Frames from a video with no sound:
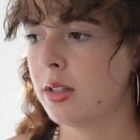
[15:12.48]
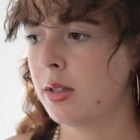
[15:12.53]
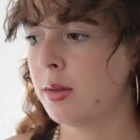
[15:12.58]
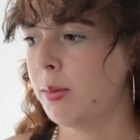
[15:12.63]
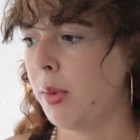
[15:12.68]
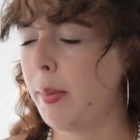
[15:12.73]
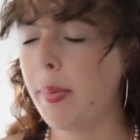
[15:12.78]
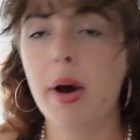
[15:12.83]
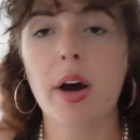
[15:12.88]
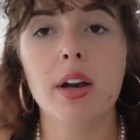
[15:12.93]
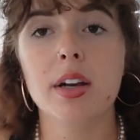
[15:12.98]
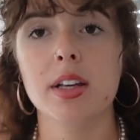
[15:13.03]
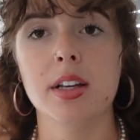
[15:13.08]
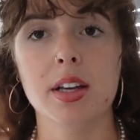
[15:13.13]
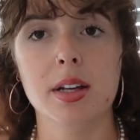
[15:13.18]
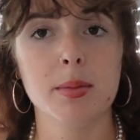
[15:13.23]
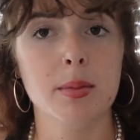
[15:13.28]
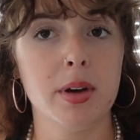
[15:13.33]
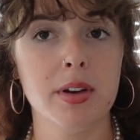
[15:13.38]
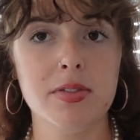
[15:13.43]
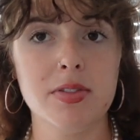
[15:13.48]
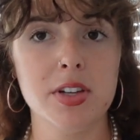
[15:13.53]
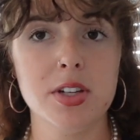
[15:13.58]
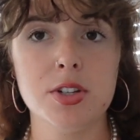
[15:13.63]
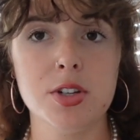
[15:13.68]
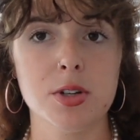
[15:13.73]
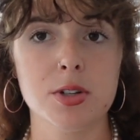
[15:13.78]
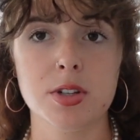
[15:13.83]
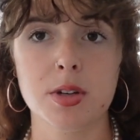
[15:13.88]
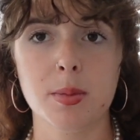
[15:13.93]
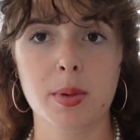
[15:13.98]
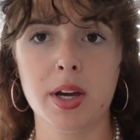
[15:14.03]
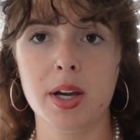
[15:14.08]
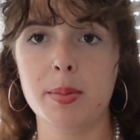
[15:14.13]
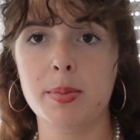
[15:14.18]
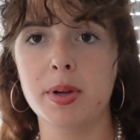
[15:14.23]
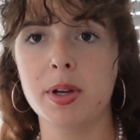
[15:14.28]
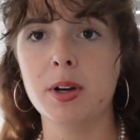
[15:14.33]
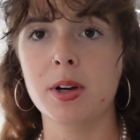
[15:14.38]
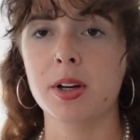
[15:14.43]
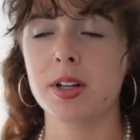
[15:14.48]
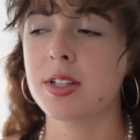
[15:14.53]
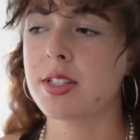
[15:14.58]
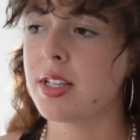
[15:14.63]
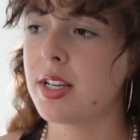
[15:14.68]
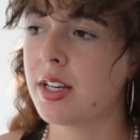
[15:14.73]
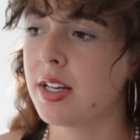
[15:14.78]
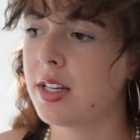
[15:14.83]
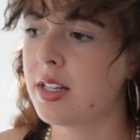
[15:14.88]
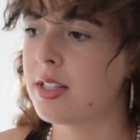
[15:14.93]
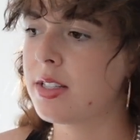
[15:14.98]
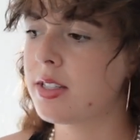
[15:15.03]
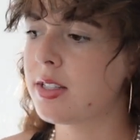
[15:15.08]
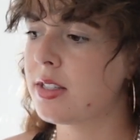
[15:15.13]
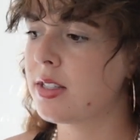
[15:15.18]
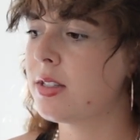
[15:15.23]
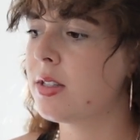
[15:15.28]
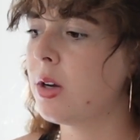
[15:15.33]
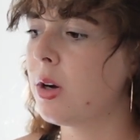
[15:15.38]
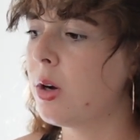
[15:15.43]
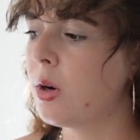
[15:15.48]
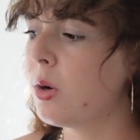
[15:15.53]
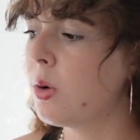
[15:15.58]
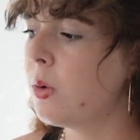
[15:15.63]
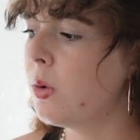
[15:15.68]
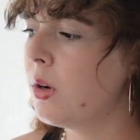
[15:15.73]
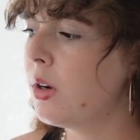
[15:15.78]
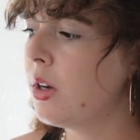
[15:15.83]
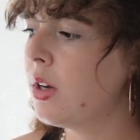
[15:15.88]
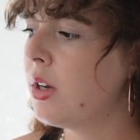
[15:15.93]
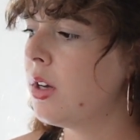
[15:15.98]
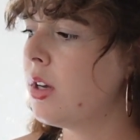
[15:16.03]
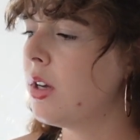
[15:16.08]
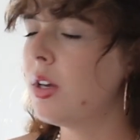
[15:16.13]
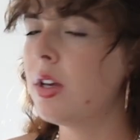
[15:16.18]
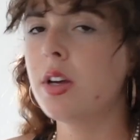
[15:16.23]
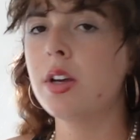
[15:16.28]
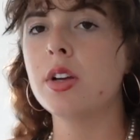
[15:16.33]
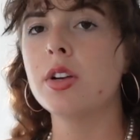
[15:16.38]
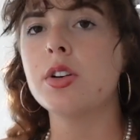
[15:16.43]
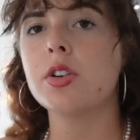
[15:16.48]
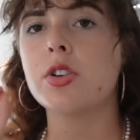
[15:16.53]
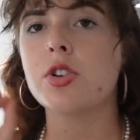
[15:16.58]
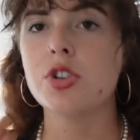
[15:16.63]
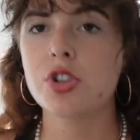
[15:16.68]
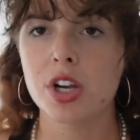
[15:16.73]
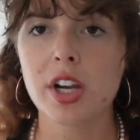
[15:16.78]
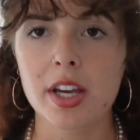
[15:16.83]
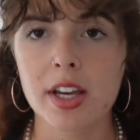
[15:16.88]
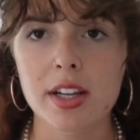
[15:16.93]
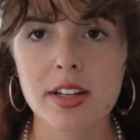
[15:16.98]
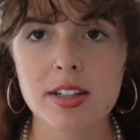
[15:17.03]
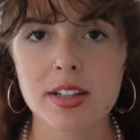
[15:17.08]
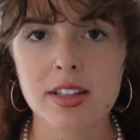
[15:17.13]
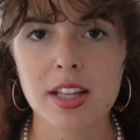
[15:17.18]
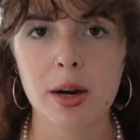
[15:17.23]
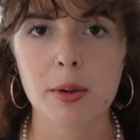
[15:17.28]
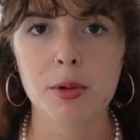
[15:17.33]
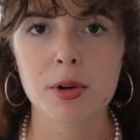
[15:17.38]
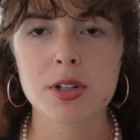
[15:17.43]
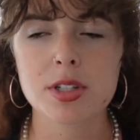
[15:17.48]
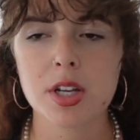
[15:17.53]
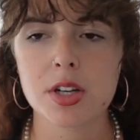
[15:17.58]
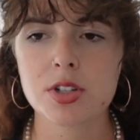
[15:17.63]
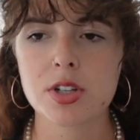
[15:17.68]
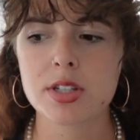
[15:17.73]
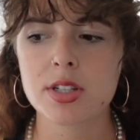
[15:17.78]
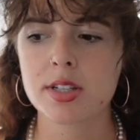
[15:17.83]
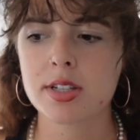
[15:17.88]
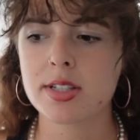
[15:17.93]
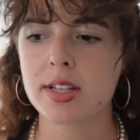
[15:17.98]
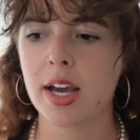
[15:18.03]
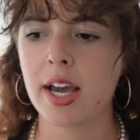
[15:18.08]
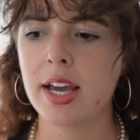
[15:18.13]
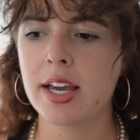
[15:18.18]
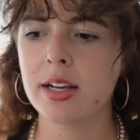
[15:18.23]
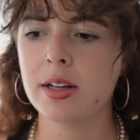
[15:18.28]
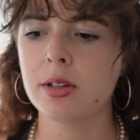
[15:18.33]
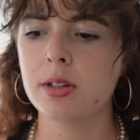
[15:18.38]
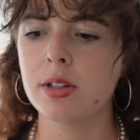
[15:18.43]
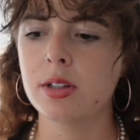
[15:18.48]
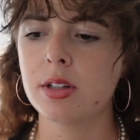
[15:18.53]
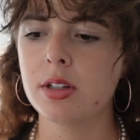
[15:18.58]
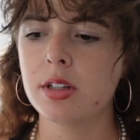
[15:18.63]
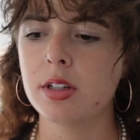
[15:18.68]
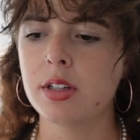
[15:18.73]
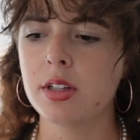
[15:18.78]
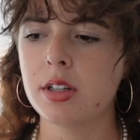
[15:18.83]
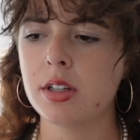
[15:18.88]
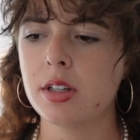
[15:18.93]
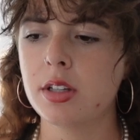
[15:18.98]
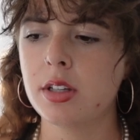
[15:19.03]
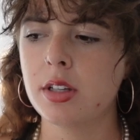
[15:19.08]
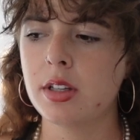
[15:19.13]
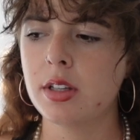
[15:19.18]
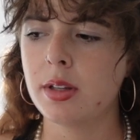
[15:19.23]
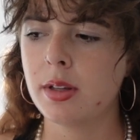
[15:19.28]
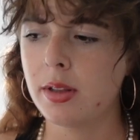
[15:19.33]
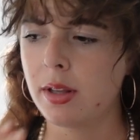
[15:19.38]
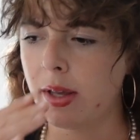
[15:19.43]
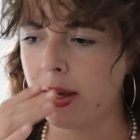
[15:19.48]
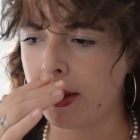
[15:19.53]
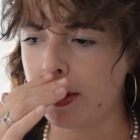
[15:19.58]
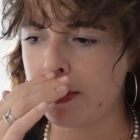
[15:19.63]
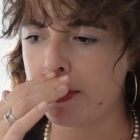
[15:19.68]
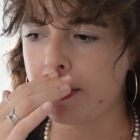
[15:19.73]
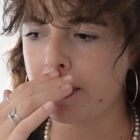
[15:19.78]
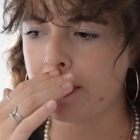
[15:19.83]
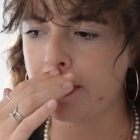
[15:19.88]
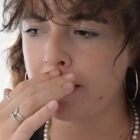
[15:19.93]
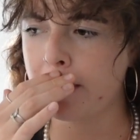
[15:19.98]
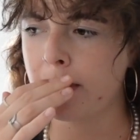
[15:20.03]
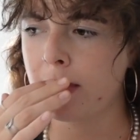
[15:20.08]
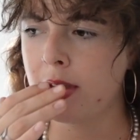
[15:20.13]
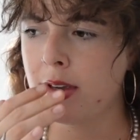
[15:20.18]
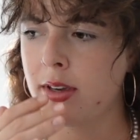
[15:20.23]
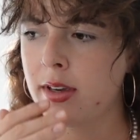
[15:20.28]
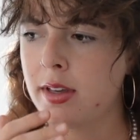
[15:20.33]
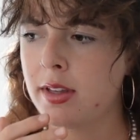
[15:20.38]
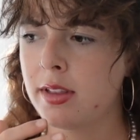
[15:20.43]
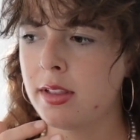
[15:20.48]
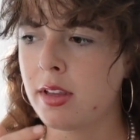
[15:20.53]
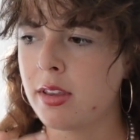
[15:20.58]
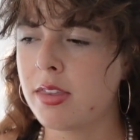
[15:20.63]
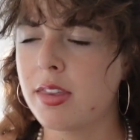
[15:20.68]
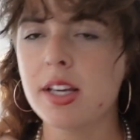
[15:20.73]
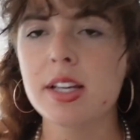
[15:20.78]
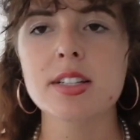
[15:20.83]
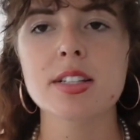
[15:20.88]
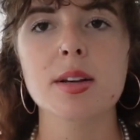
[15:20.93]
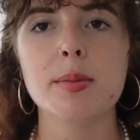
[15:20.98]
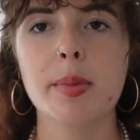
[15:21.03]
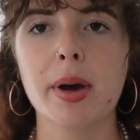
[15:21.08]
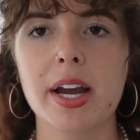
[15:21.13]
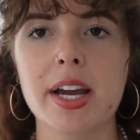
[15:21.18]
my body and my features and my appearance, and it's so shit that we're such a societal, like, the things that